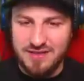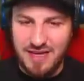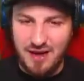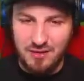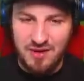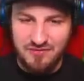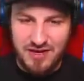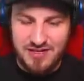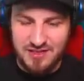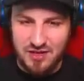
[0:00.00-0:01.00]
yeah, in
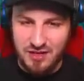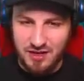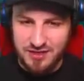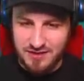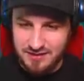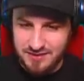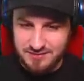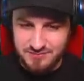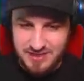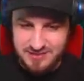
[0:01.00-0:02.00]
fairness,
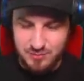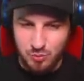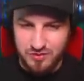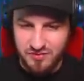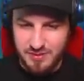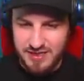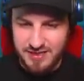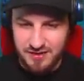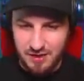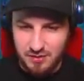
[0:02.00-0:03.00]
it didn't work for me either.